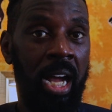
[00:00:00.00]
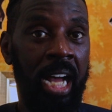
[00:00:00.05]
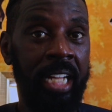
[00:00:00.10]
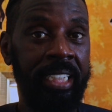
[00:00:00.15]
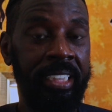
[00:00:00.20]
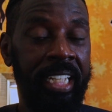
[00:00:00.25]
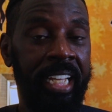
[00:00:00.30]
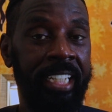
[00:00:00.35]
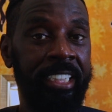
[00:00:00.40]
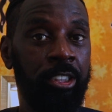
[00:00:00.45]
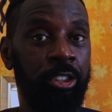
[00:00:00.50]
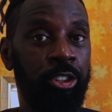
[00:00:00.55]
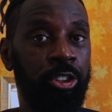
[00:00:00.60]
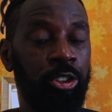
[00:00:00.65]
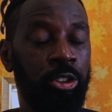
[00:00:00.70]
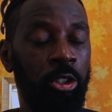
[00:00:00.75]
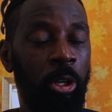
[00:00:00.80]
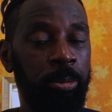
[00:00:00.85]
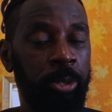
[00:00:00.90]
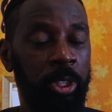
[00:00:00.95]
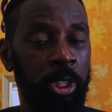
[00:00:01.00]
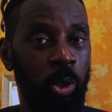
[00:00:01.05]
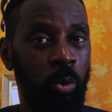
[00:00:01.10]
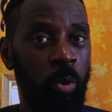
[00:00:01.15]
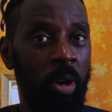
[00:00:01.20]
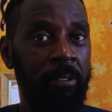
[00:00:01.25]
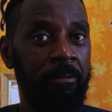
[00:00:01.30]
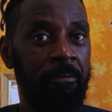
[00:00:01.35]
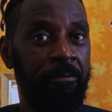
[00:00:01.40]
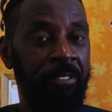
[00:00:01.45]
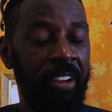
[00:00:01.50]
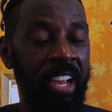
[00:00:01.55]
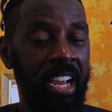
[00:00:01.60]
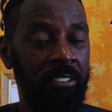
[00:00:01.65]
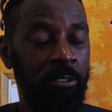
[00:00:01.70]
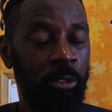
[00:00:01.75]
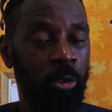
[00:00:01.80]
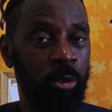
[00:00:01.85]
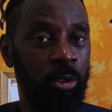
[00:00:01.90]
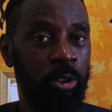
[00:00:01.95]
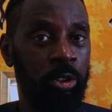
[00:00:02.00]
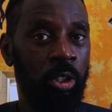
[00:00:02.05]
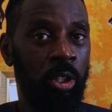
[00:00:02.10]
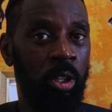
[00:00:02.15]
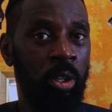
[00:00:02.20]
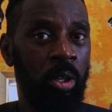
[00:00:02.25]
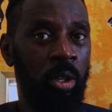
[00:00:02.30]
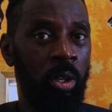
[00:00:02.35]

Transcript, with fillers: And then subsequent pharaohs